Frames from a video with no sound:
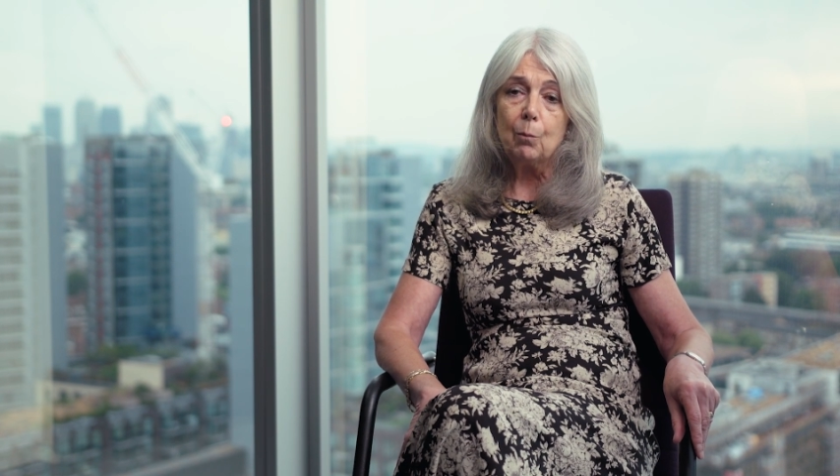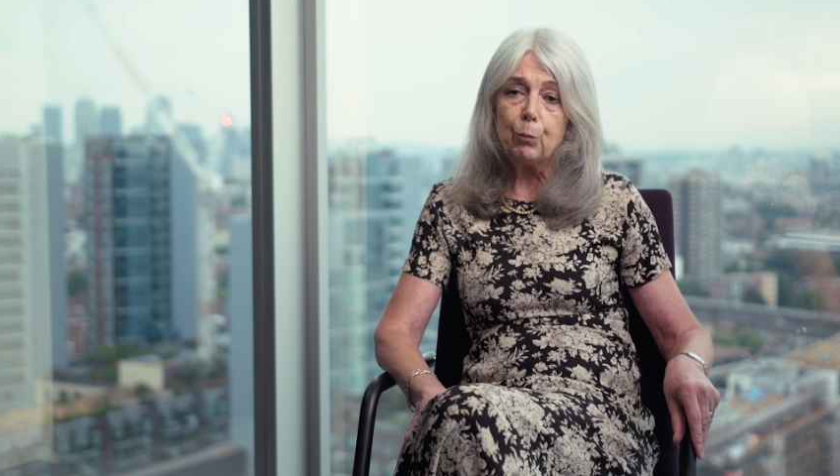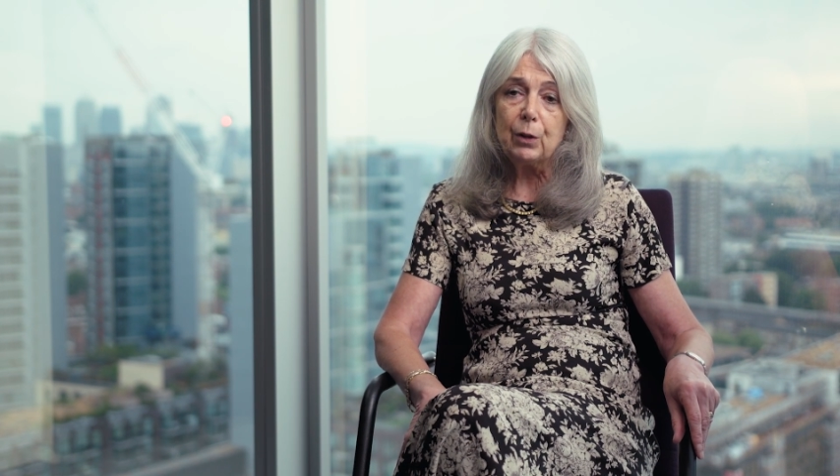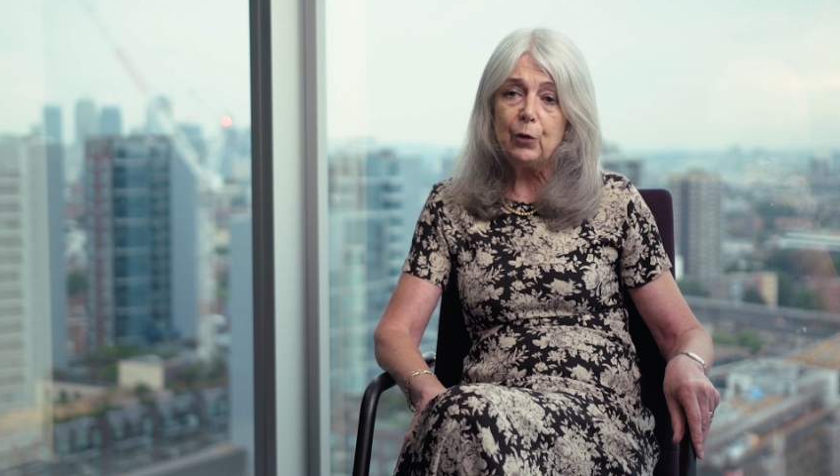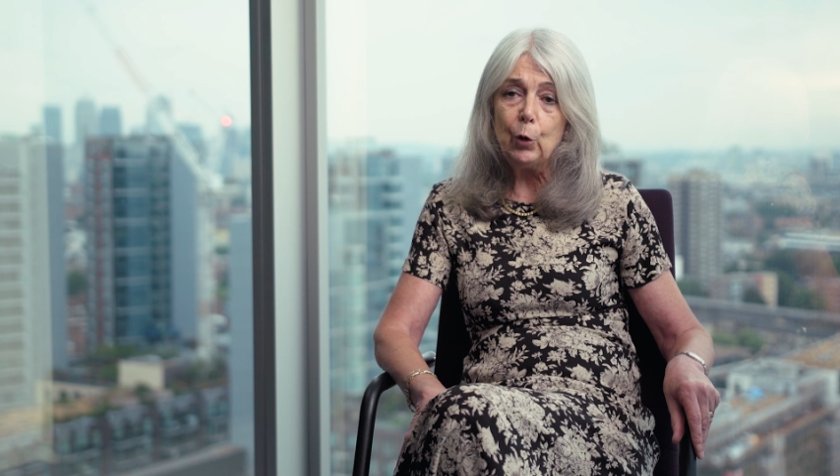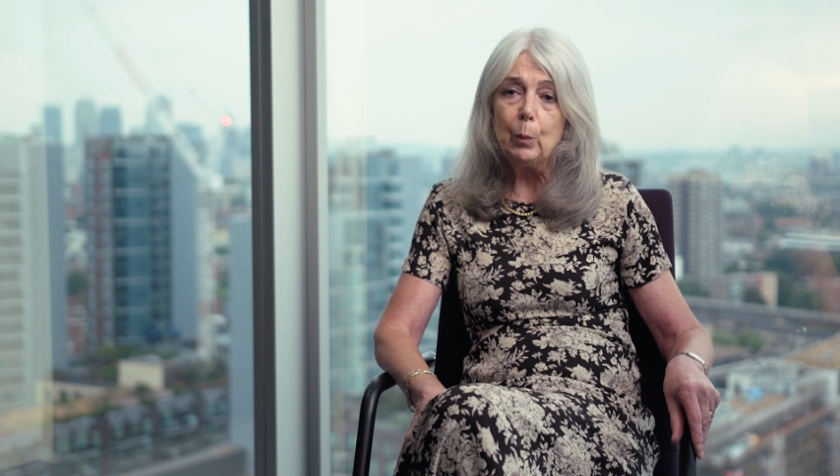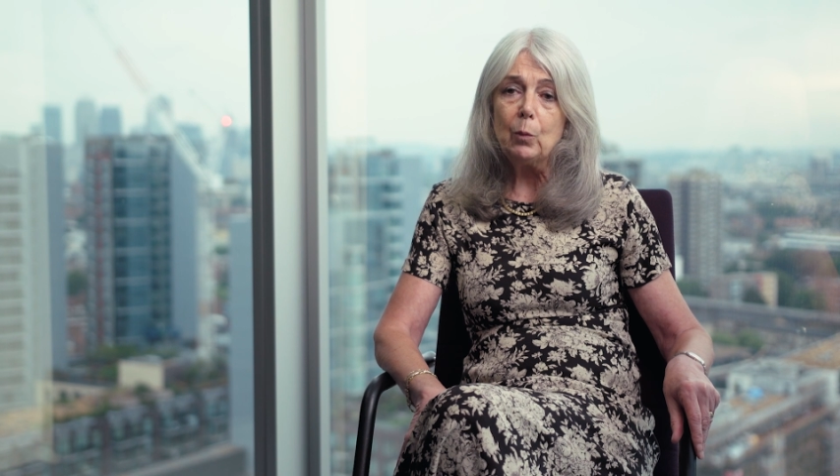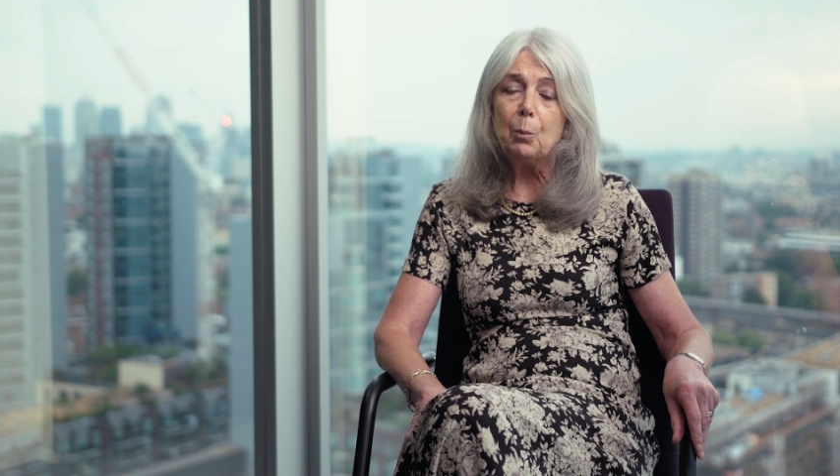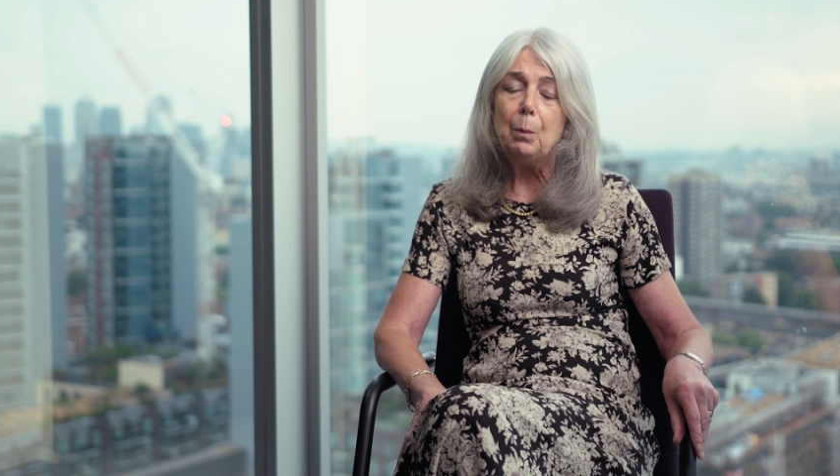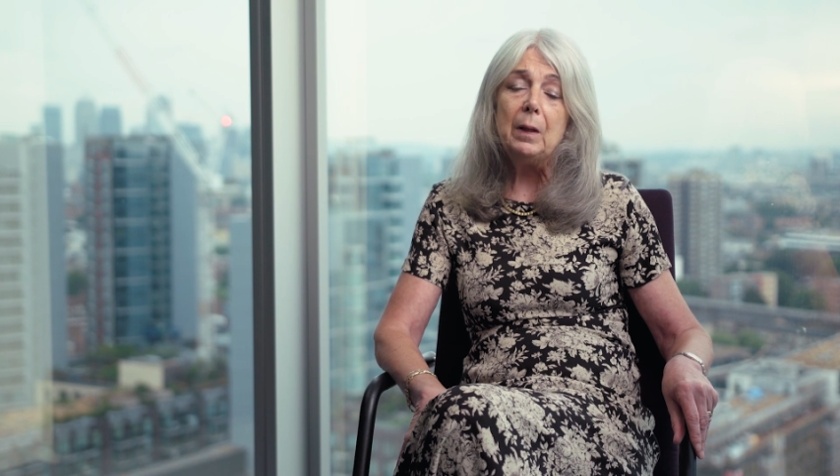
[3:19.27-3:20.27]

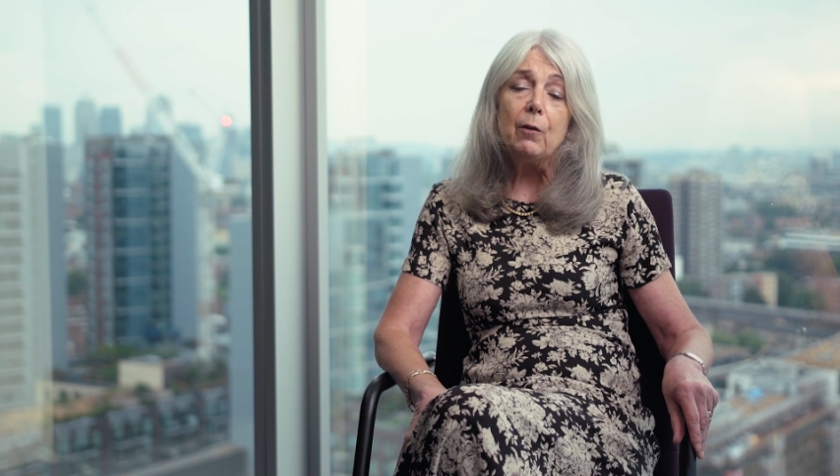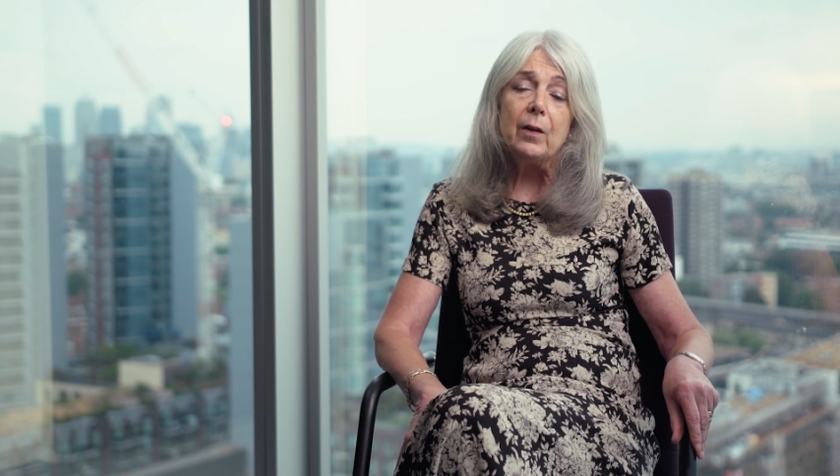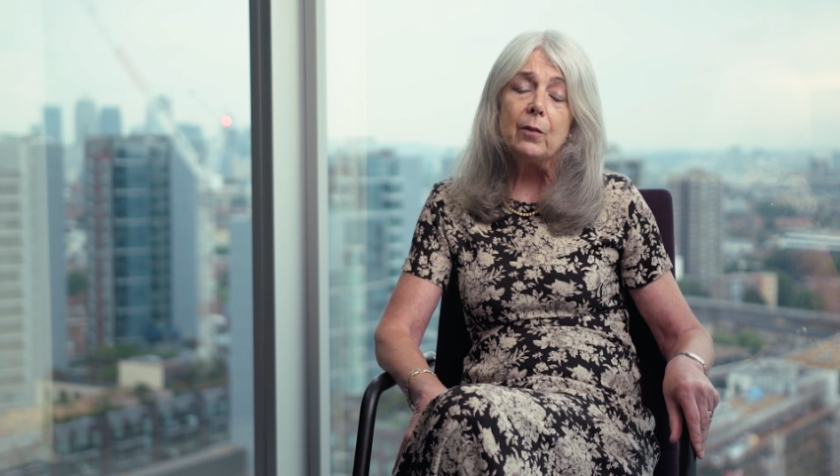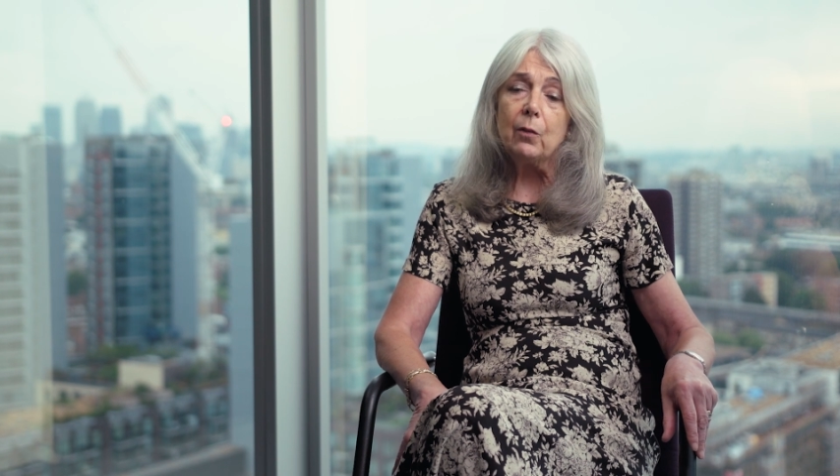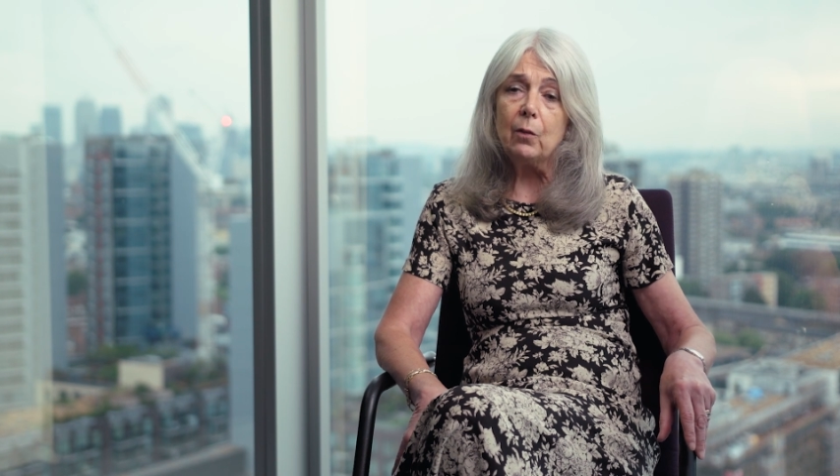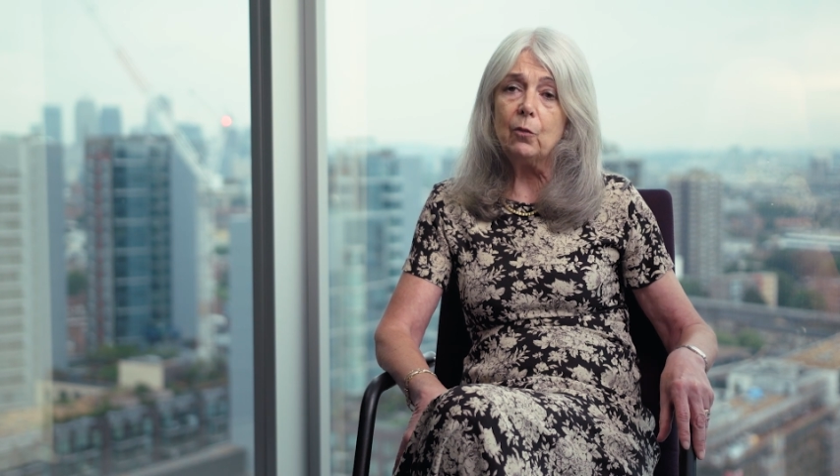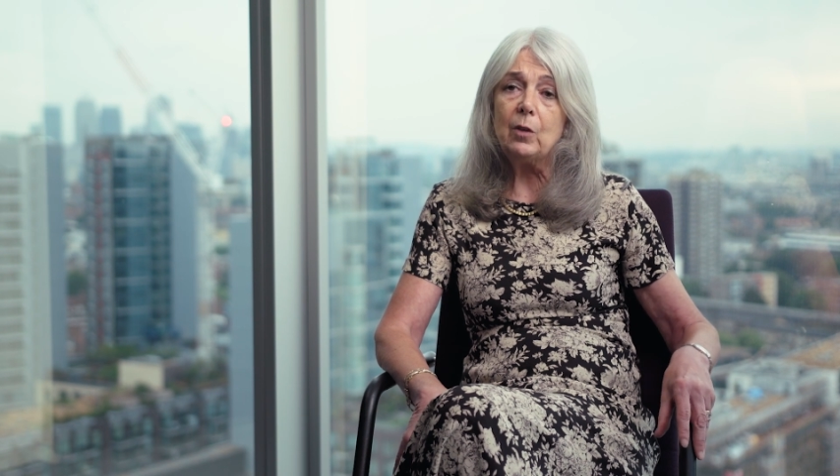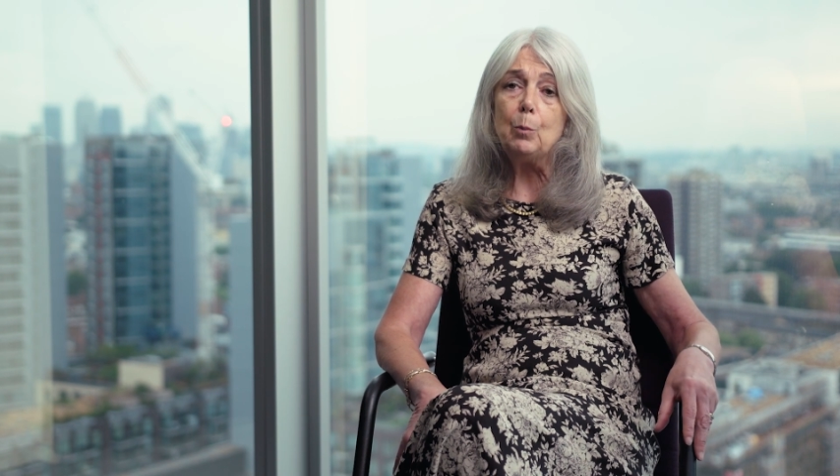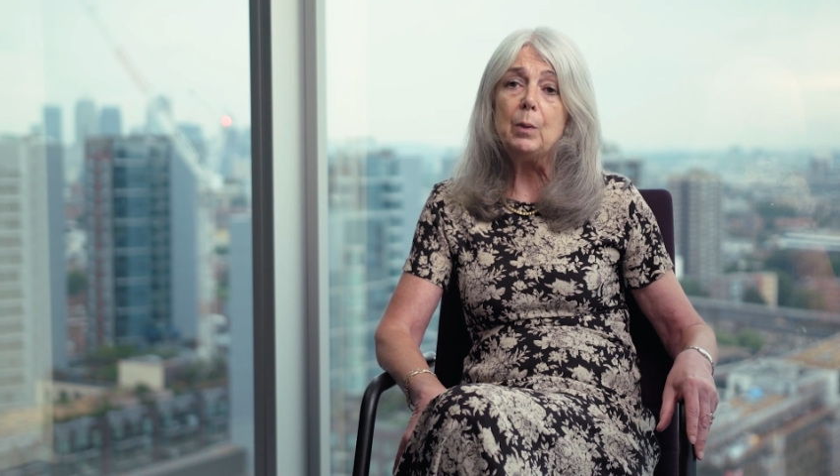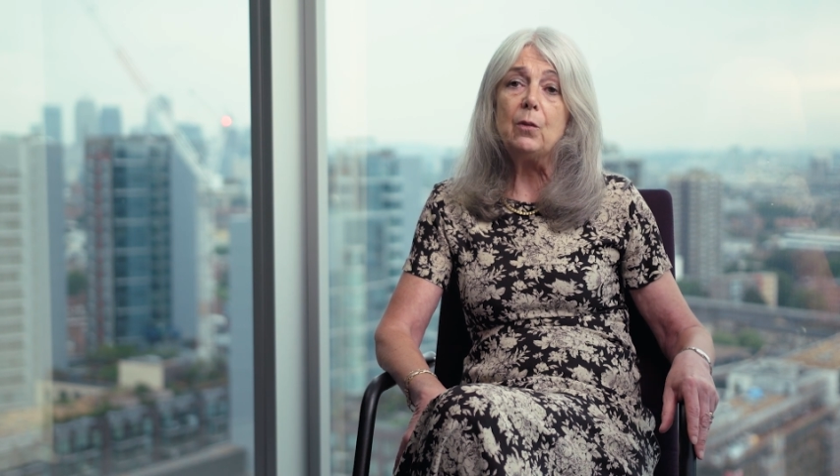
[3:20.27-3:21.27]
procurement period,
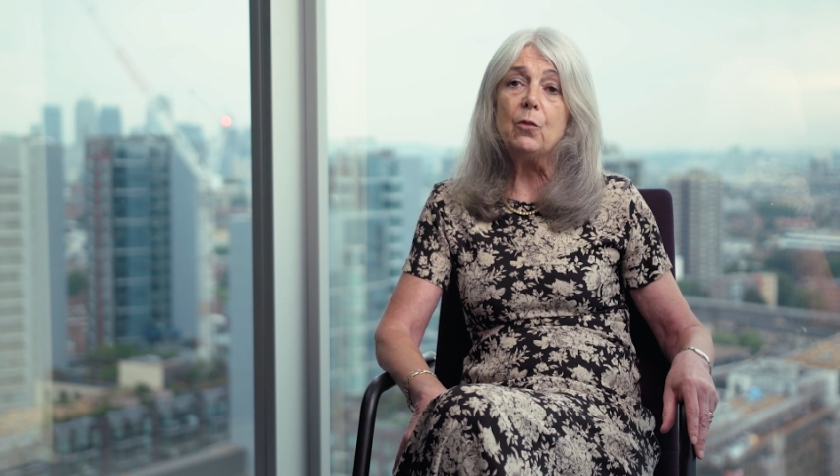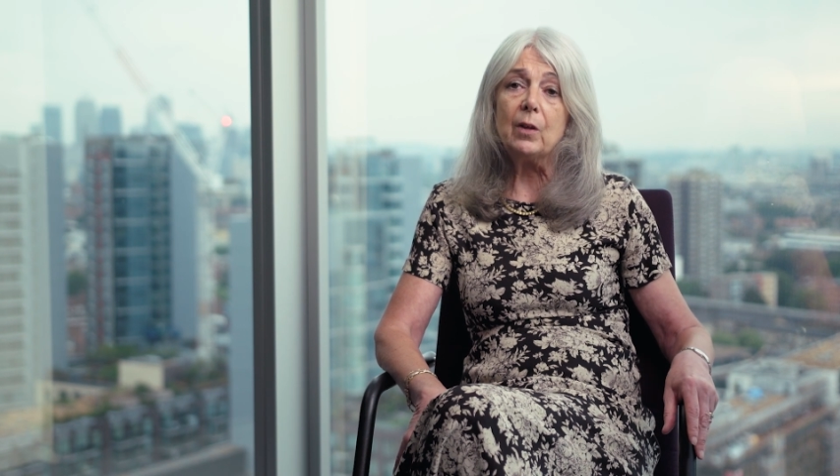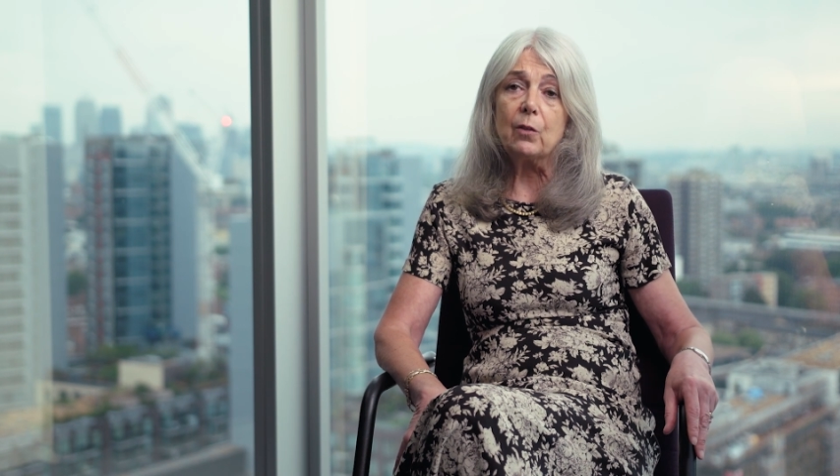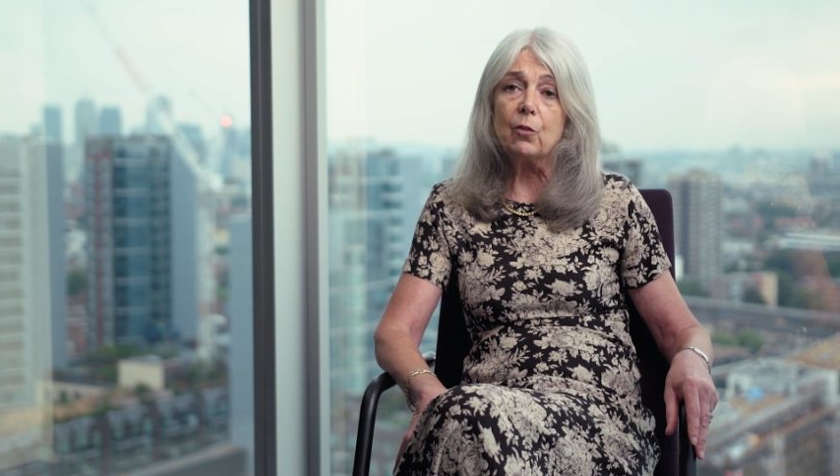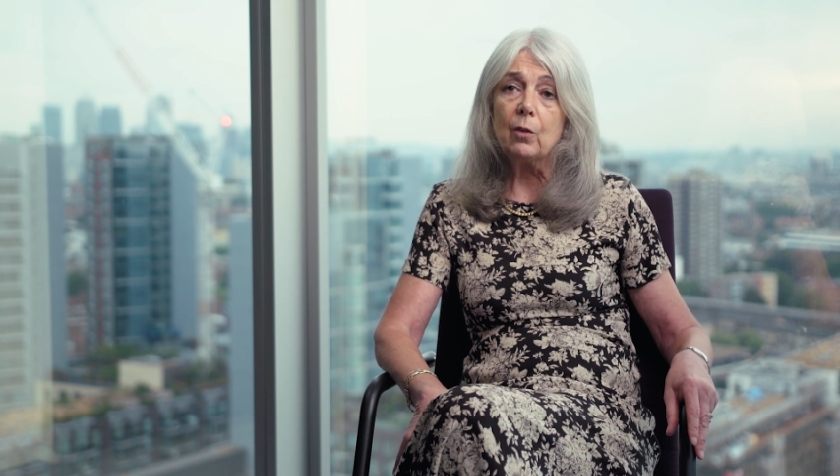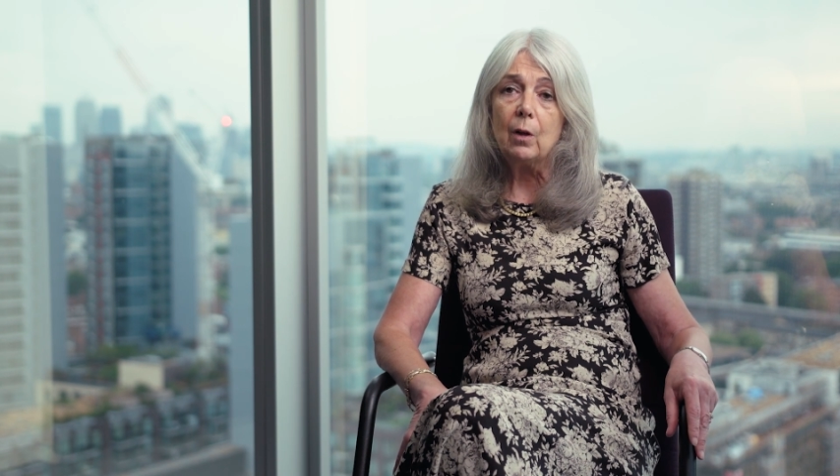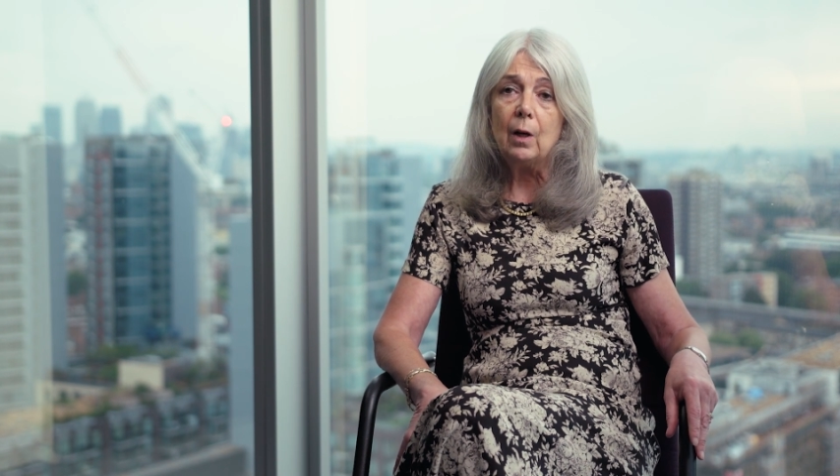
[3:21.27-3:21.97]
CP6.